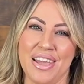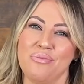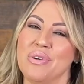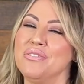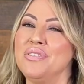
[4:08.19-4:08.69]

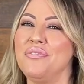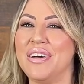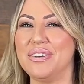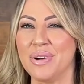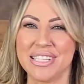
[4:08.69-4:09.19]
One of the
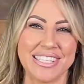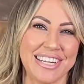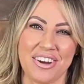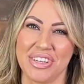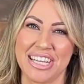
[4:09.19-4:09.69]
fun ones
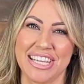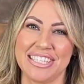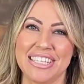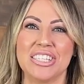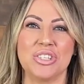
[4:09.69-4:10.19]
nowadays
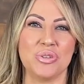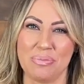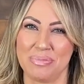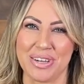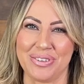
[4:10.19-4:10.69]
is
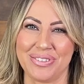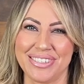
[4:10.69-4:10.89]
crypto.